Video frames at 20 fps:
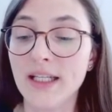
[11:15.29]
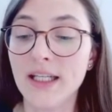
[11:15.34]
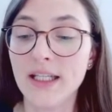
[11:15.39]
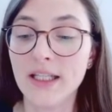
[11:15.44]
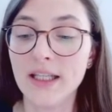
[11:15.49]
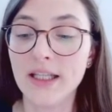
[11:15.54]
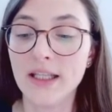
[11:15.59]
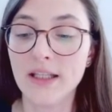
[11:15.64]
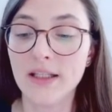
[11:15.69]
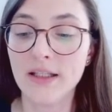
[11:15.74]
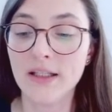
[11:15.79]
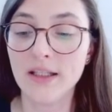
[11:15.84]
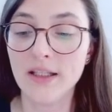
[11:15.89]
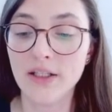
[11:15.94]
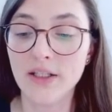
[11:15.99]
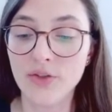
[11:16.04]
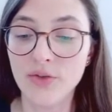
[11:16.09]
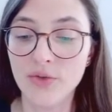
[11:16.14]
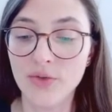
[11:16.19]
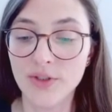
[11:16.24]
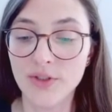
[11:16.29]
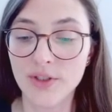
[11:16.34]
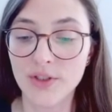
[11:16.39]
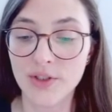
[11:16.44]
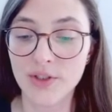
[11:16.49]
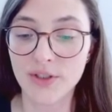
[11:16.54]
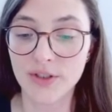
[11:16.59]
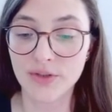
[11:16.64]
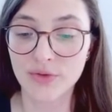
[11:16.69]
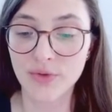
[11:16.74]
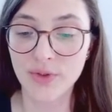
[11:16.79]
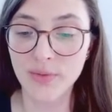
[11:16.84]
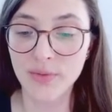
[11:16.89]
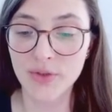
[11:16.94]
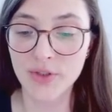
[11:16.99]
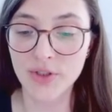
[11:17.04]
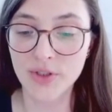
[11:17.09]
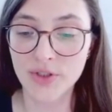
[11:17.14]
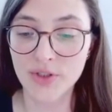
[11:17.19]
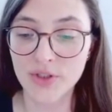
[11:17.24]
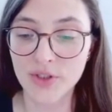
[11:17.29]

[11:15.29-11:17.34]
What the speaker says: in the usage description.